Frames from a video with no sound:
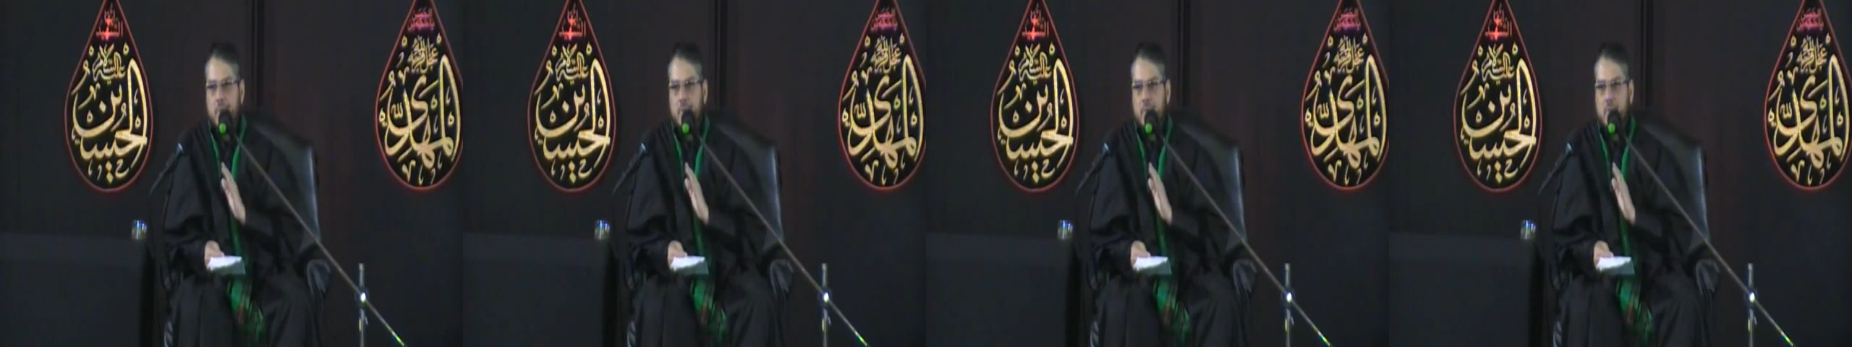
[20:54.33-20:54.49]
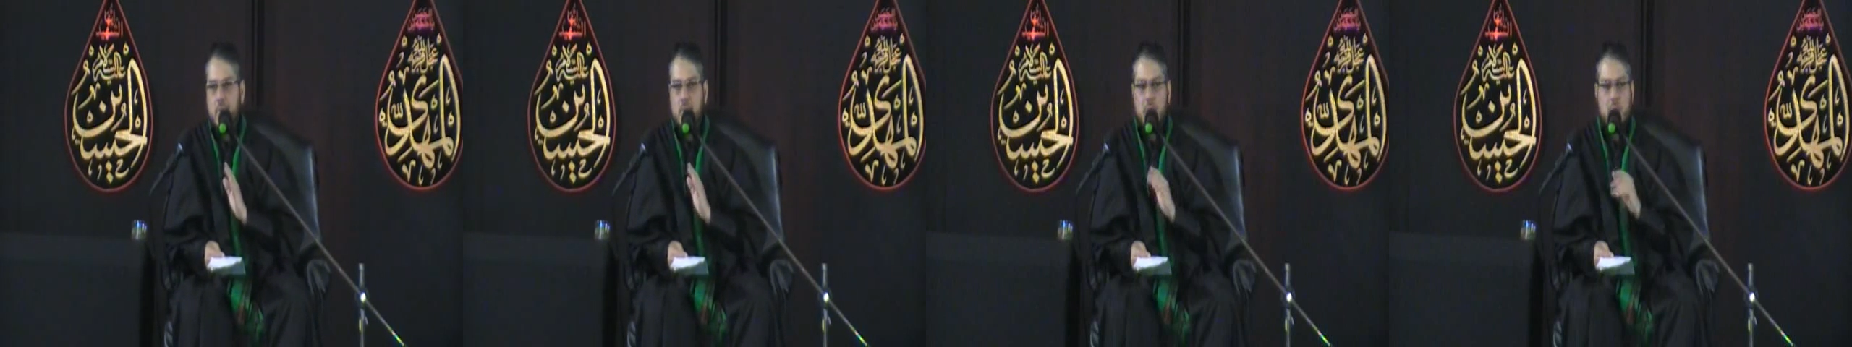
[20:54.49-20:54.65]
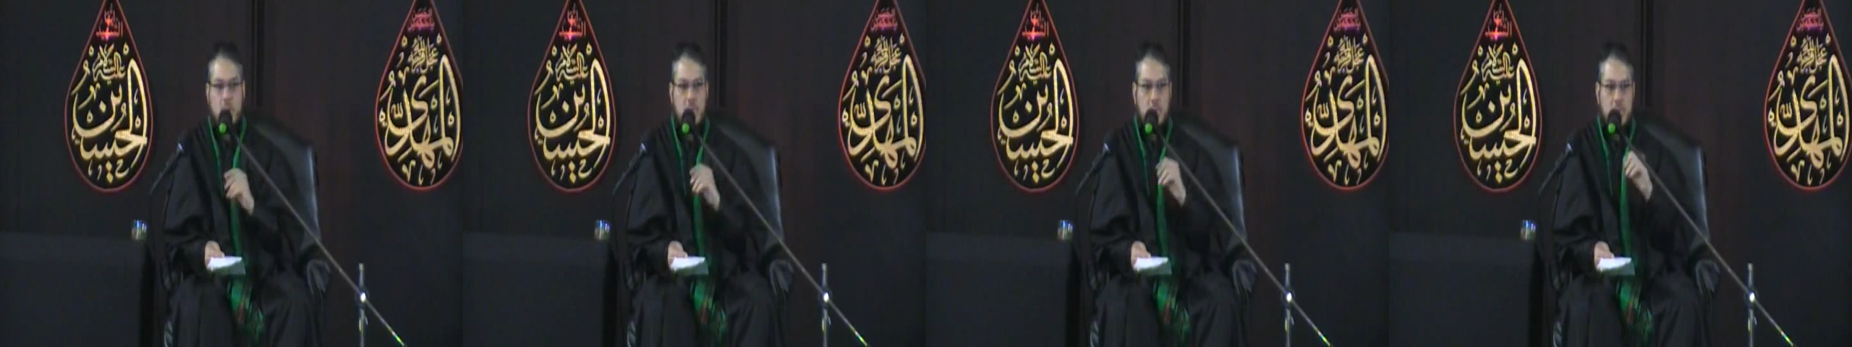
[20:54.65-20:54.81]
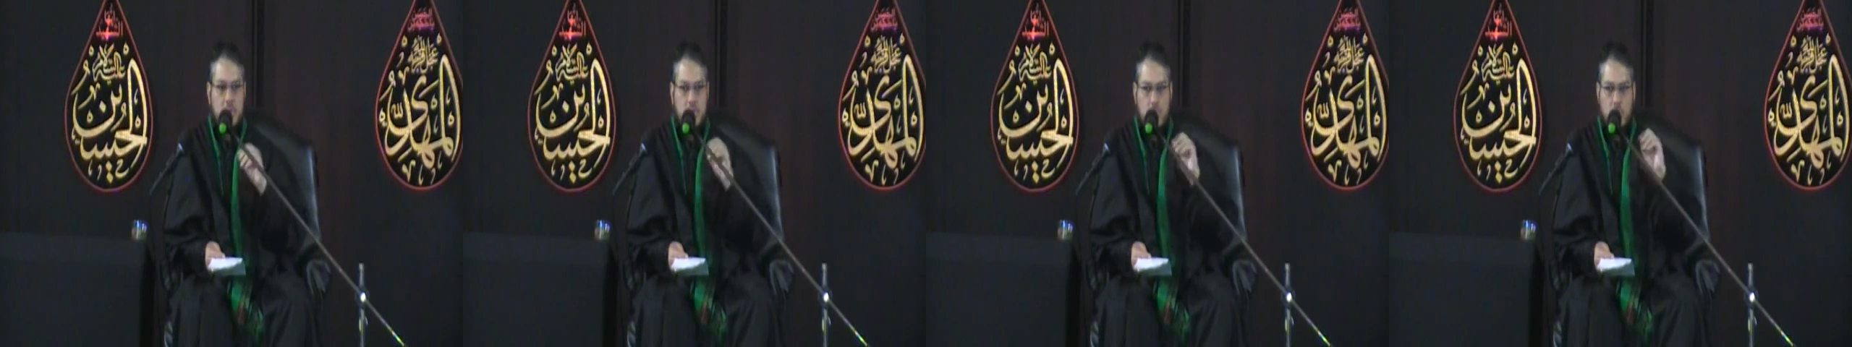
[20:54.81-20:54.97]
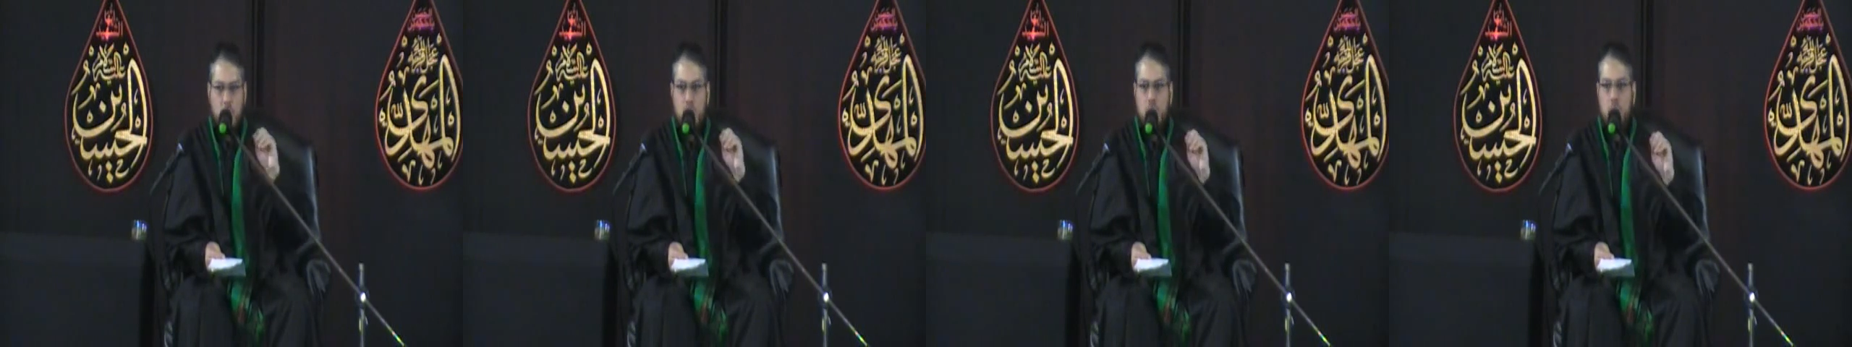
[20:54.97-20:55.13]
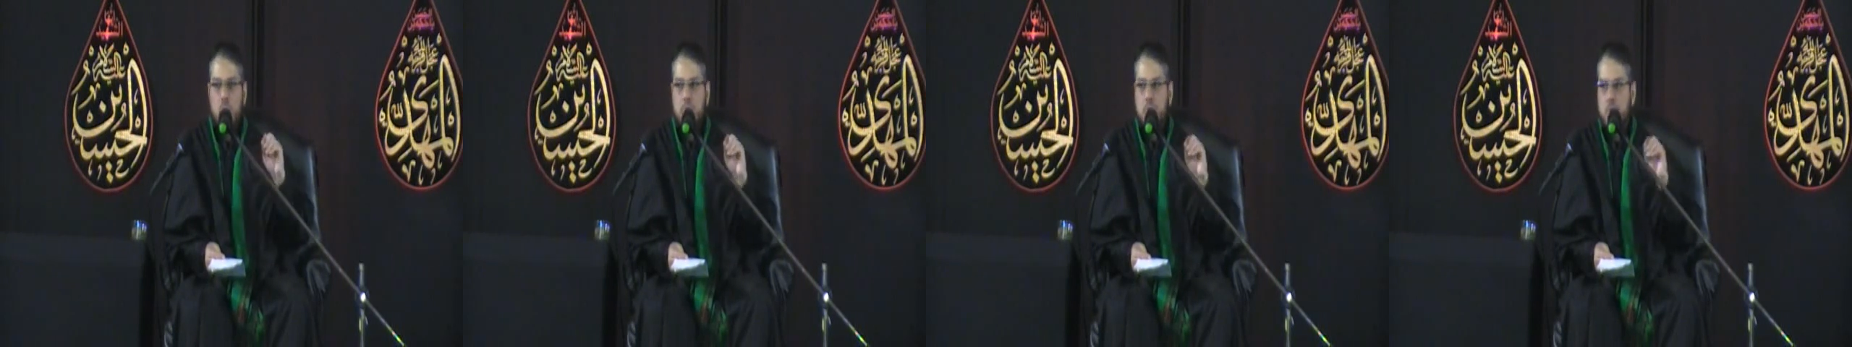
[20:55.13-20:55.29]
These are the
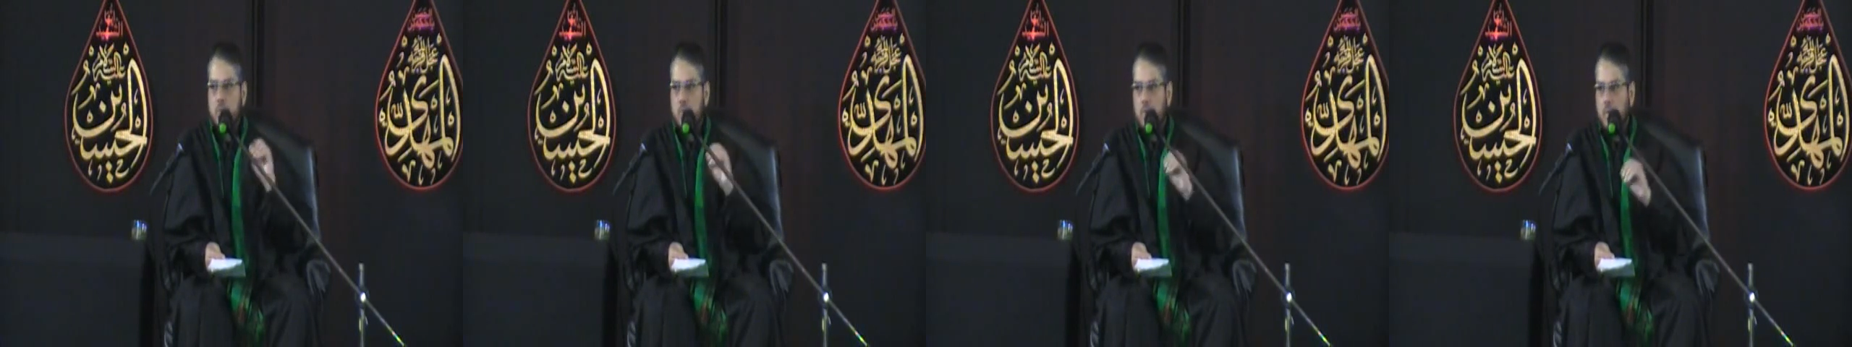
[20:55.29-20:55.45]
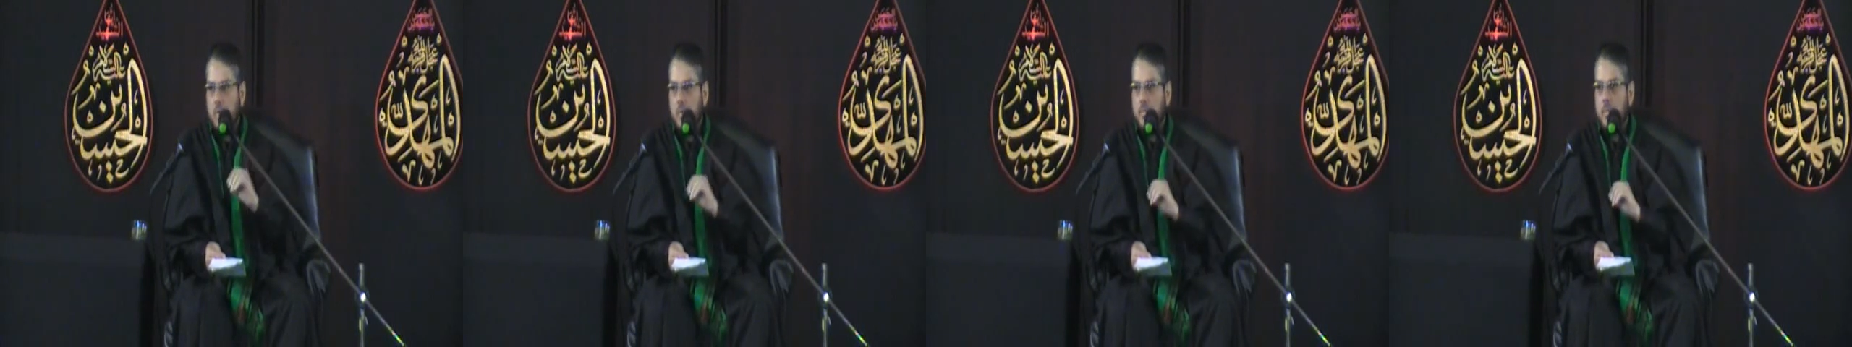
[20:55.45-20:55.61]
custodians